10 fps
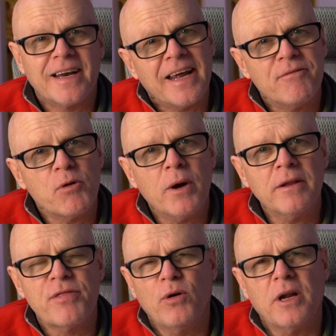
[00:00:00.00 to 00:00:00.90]
G'day
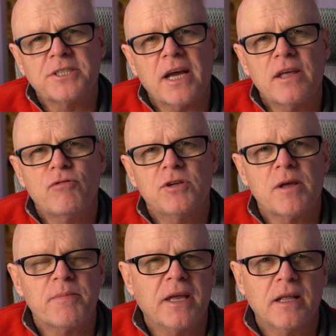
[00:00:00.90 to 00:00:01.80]
everyone, thought I'd take you through
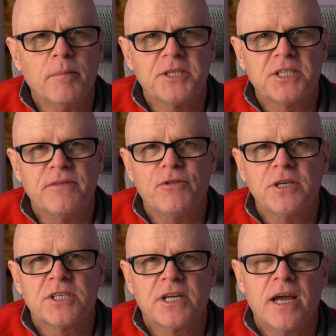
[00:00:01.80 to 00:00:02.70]
something a little bit
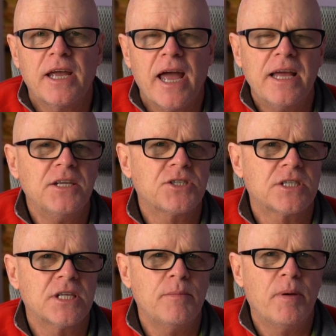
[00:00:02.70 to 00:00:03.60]
different today.
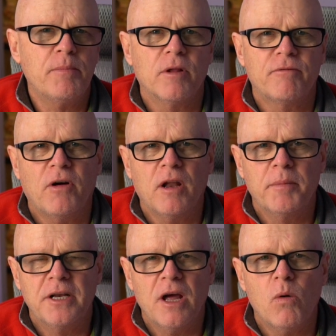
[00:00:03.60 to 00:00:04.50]
As the people that
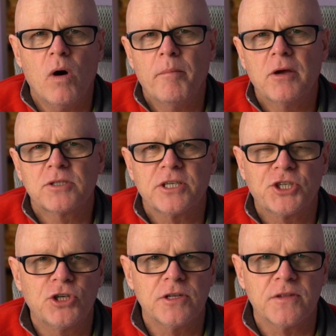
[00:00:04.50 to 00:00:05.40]
follow me know, I mostly
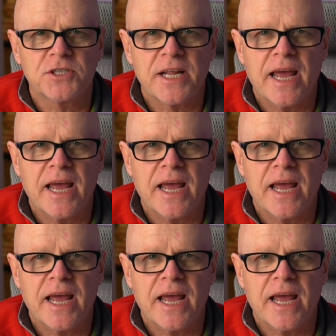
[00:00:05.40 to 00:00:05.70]
shoot in the